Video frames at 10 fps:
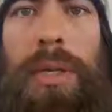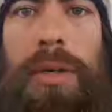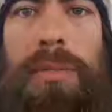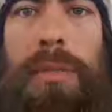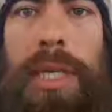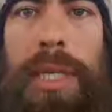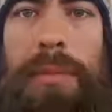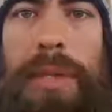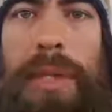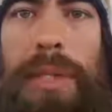Hello, my
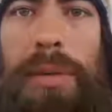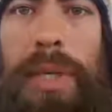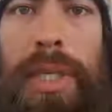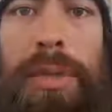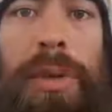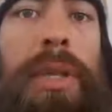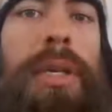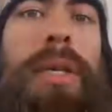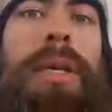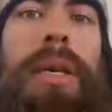name is Israel
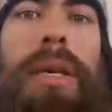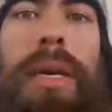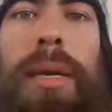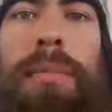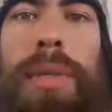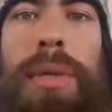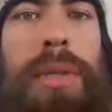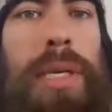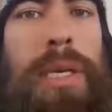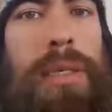Nakak. I'm
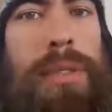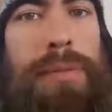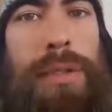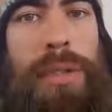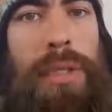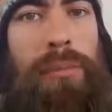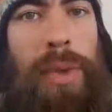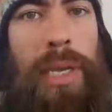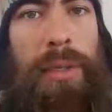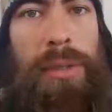doing the English version of
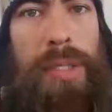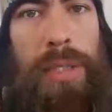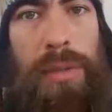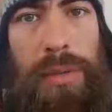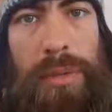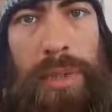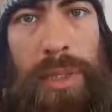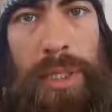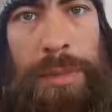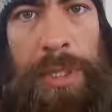my
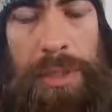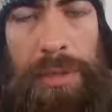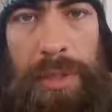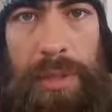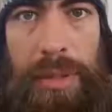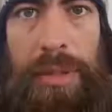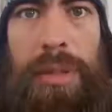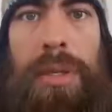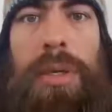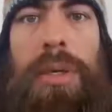Inuktitut speech earlier.
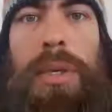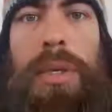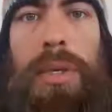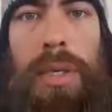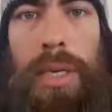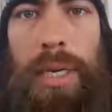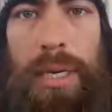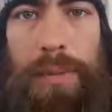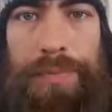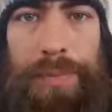
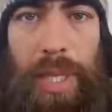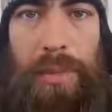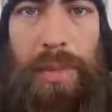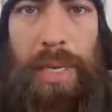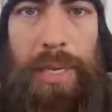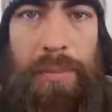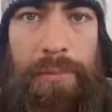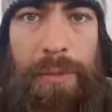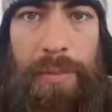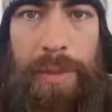I
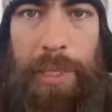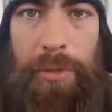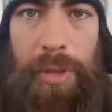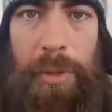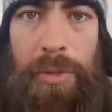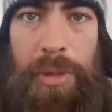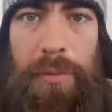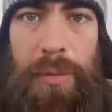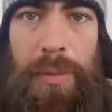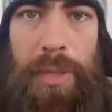am from Pengnatang,
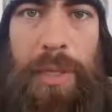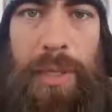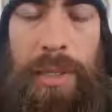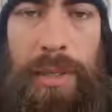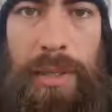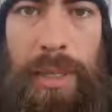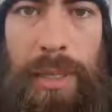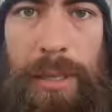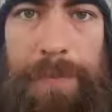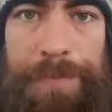Nunavut,
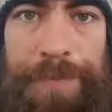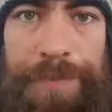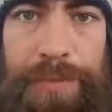and